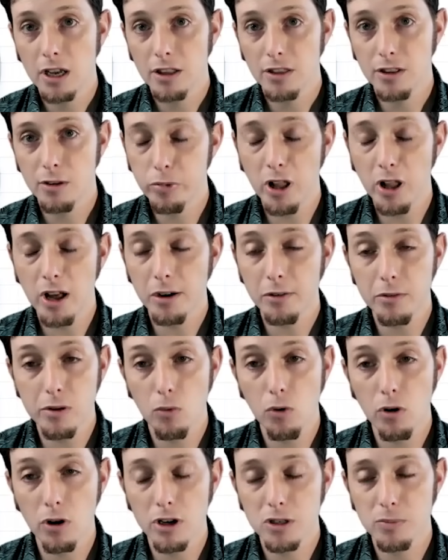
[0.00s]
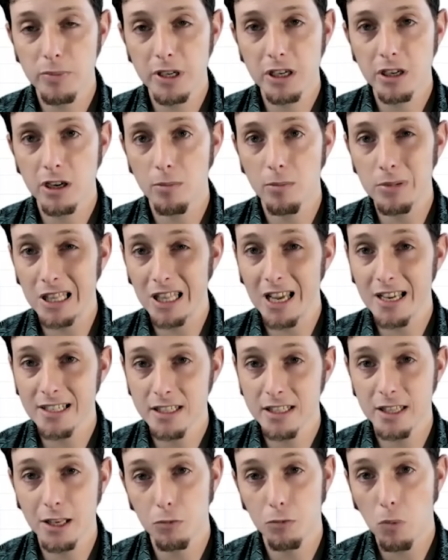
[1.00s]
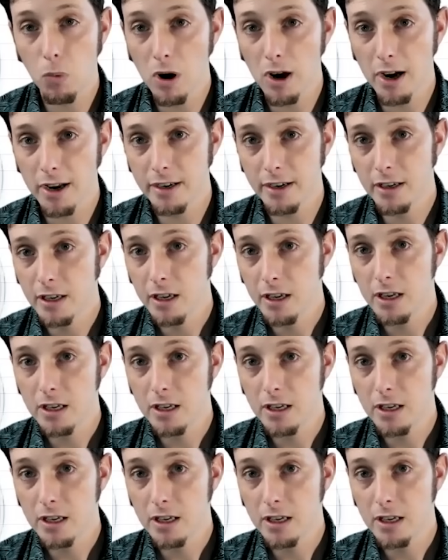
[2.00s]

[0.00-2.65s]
the block rewards become less than 1.